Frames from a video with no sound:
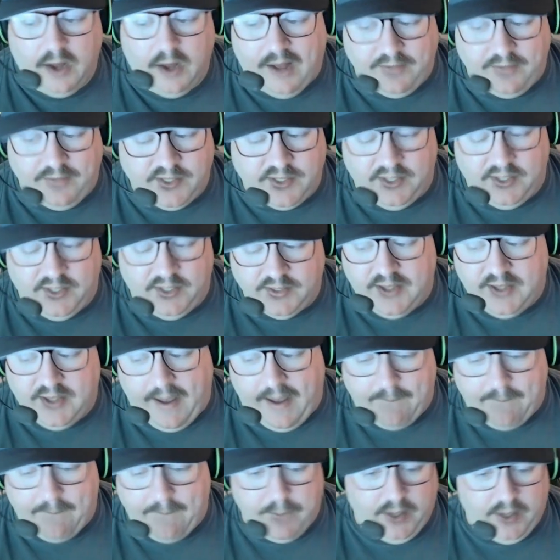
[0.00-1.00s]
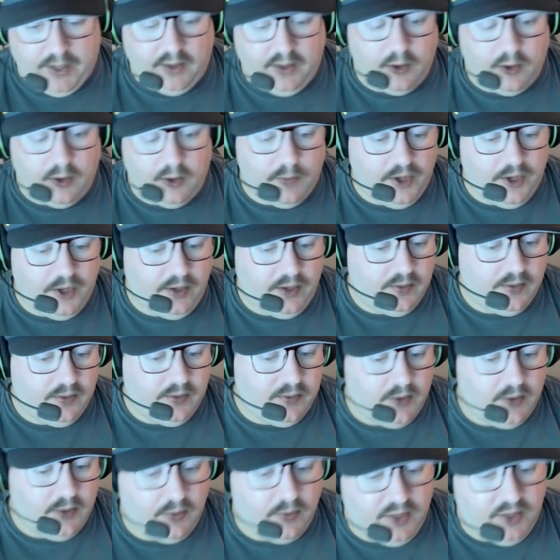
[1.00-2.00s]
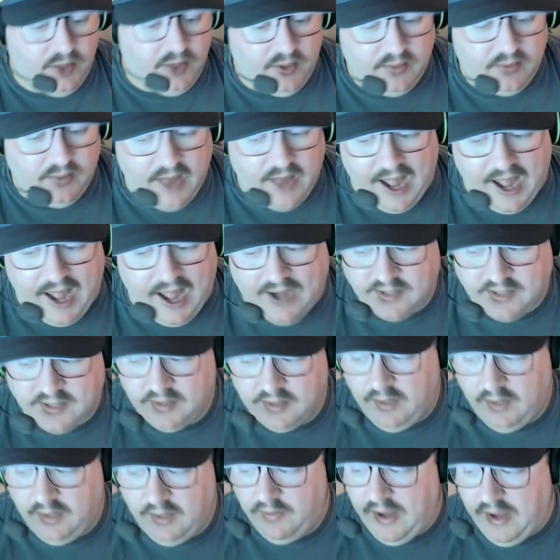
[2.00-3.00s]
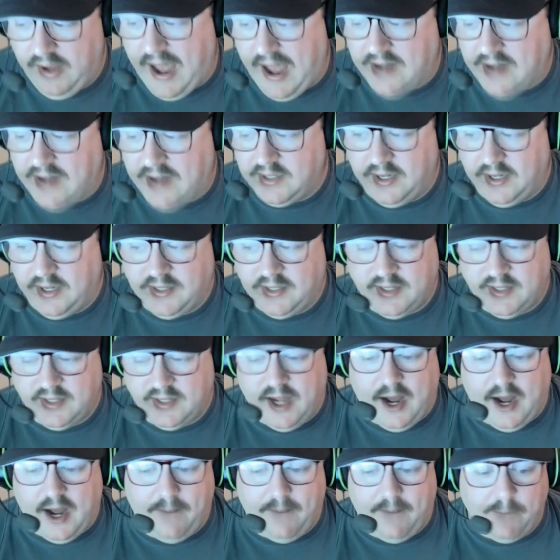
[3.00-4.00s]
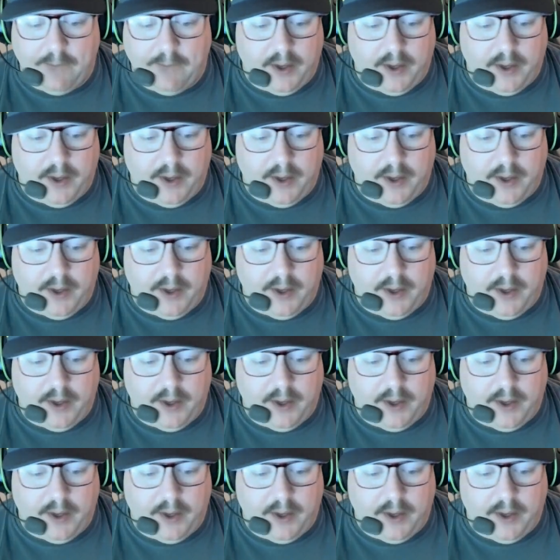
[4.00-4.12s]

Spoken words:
Obviously, it's happening. Nobody acts like it's not.